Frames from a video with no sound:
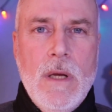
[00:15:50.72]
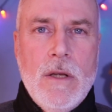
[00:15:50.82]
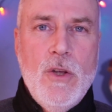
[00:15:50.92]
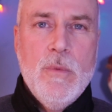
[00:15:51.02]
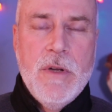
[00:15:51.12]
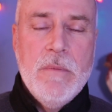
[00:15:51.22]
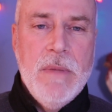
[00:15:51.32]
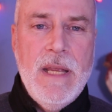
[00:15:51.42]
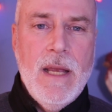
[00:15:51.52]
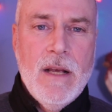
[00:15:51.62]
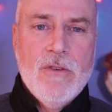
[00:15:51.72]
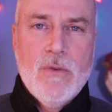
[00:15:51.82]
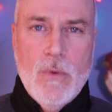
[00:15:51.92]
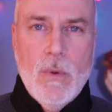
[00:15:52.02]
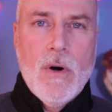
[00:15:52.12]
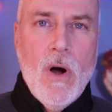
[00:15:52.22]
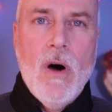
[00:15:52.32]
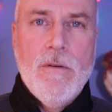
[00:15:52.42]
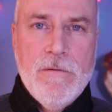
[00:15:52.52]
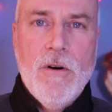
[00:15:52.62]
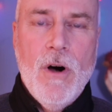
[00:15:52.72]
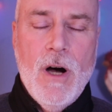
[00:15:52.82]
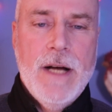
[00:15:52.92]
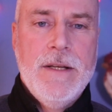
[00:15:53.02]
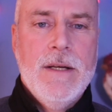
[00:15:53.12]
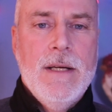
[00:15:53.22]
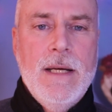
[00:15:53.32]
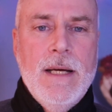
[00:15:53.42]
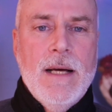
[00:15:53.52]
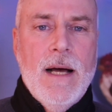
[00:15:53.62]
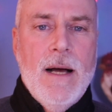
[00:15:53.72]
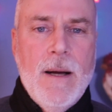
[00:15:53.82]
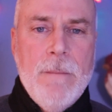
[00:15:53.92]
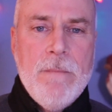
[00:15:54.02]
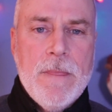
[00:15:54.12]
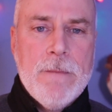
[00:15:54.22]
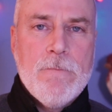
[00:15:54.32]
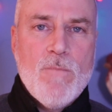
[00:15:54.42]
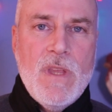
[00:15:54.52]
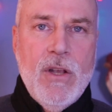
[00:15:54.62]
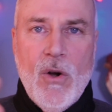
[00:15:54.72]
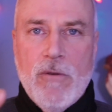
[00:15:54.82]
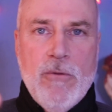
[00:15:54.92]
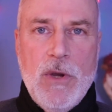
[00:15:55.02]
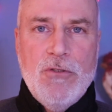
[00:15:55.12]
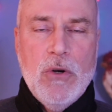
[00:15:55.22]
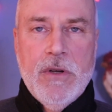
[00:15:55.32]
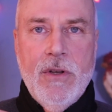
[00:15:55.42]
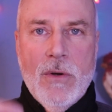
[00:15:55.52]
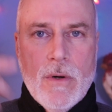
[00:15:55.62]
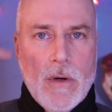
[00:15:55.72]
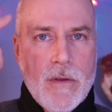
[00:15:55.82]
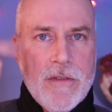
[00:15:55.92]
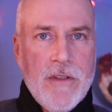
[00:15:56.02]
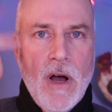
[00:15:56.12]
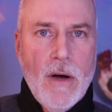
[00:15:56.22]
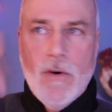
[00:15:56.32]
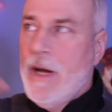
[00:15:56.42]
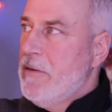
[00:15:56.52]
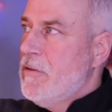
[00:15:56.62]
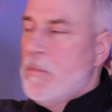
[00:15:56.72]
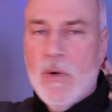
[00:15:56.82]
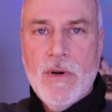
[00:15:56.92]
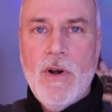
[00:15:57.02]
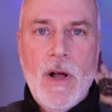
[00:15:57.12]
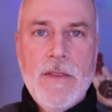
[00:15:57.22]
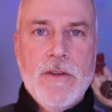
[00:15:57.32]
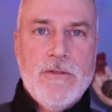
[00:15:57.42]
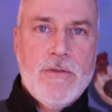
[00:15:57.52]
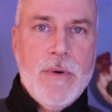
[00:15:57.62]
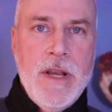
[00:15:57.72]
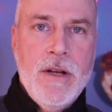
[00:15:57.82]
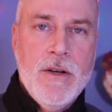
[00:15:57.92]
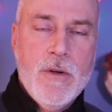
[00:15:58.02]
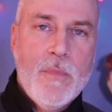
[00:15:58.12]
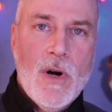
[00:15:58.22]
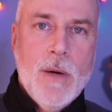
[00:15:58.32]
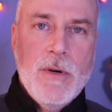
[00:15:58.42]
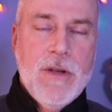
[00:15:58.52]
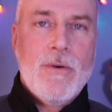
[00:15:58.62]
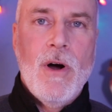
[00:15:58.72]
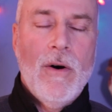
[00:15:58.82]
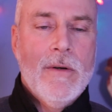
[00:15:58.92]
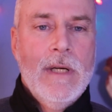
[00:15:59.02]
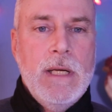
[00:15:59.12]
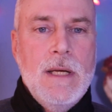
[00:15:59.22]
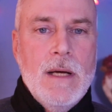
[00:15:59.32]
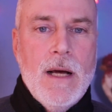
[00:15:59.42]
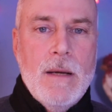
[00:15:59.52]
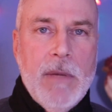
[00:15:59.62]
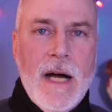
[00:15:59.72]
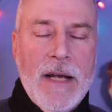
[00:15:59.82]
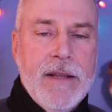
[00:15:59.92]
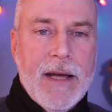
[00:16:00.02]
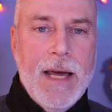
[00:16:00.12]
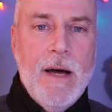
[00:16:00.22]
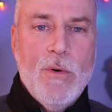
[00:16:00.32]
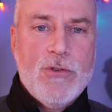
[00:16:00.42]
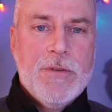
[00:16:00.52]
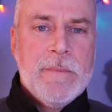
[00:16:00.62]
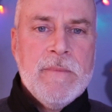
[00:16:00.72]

human beings. We're all flawed. You know, if we took your thought life and put it on the screen, you'd probably crawl behind the couch.